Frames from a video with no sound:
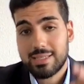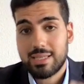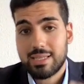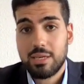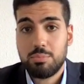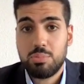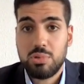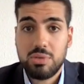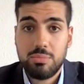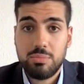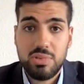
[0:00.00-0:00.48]

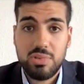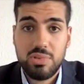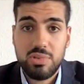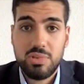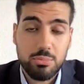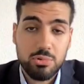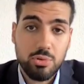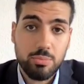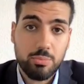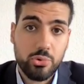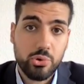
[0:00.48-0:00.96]
SAP
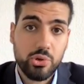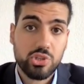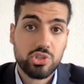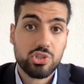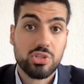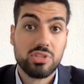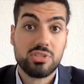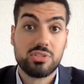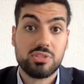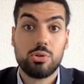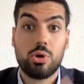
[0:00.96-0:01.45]
BW
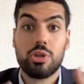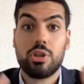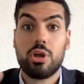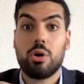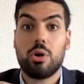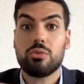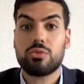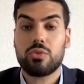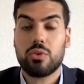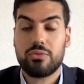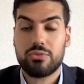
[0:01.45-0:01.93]
Bridge is not
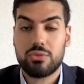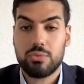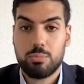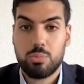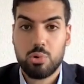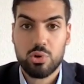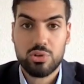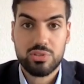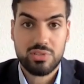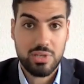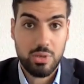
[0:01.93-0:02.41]
out of the
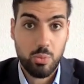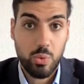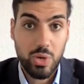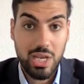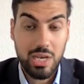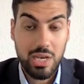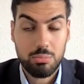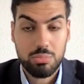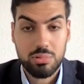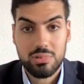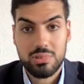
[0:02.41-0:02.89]
box
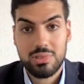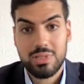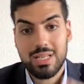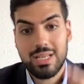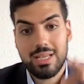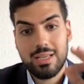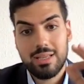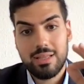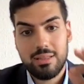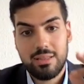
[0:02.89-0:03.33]
available.